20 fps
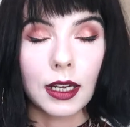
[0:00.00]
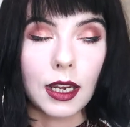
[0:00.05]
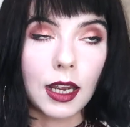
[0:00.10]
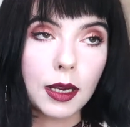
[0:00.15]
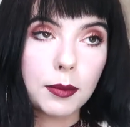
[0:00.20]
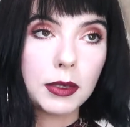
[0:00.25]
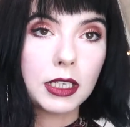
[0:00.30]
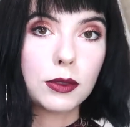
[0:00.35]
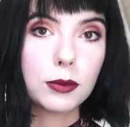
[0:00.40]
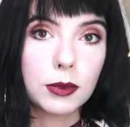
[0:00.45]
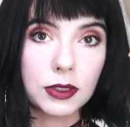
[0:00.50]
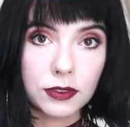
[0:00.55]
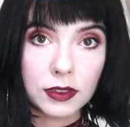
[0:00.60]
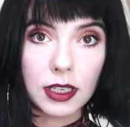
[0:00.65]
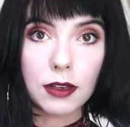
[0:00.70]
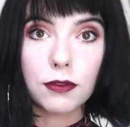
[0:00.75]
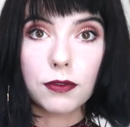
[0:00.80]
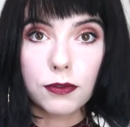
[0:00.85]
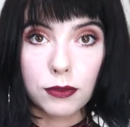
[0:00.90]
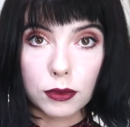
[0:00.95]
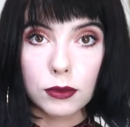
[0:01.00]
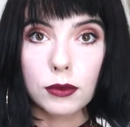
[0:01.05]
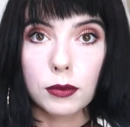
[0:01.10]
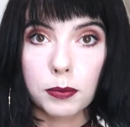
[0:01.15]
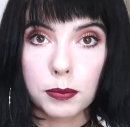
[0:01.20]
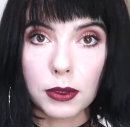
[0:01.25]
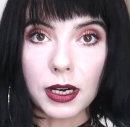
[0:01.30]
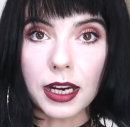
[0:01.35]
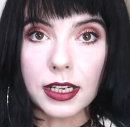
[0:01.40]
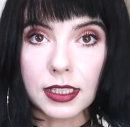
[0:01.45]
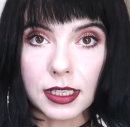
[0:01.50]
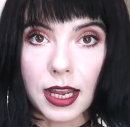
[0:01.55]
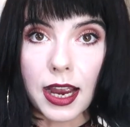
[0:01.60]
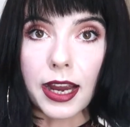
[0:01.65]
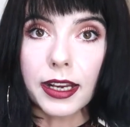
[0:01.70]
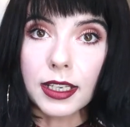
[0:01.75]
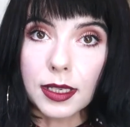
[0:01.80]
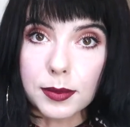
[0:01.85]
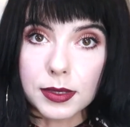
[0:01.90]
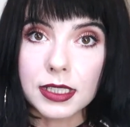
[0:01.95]
I mean with the full price
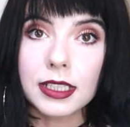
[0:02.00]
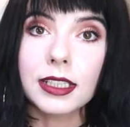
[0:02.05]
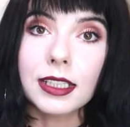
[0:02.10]
items